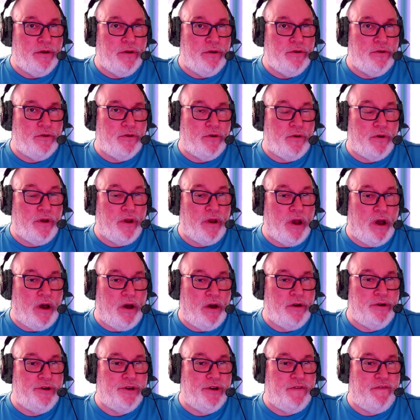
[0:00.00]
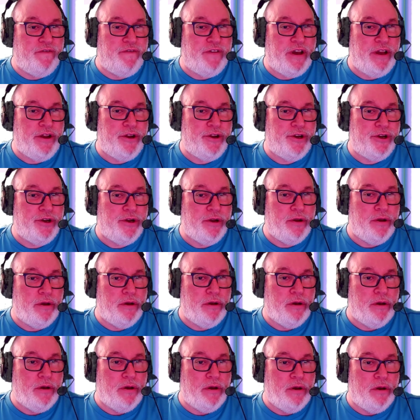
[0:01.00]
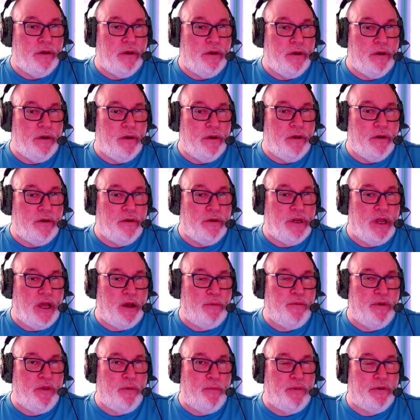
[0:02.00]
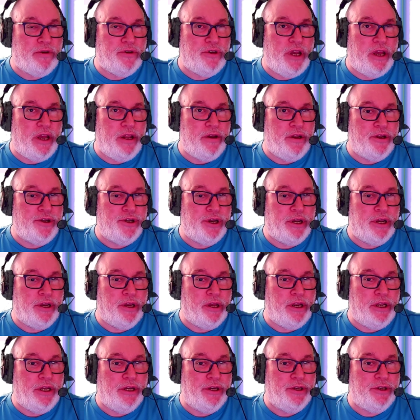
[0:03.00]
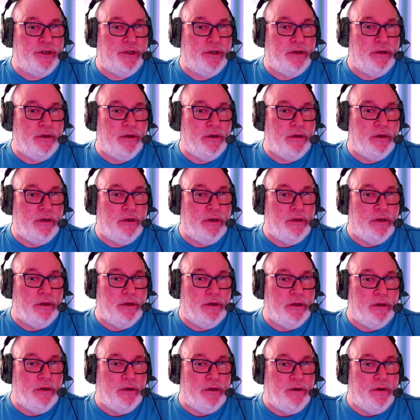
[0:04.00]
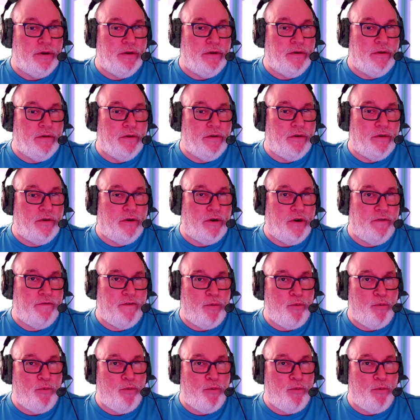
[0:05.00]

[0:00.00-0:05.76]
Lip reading: So you got 100 fish. Tell me the percentage increase of